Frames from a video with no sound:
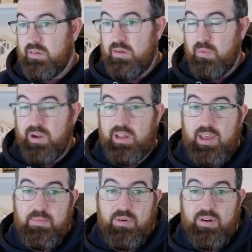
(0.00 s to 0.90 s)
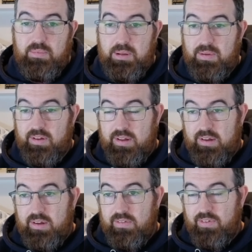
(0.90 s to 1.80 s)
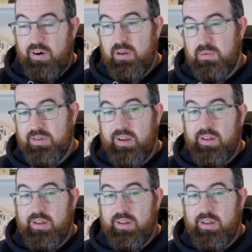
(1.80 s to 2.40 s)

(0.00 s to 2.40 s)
You want to keep it around maybe 40%,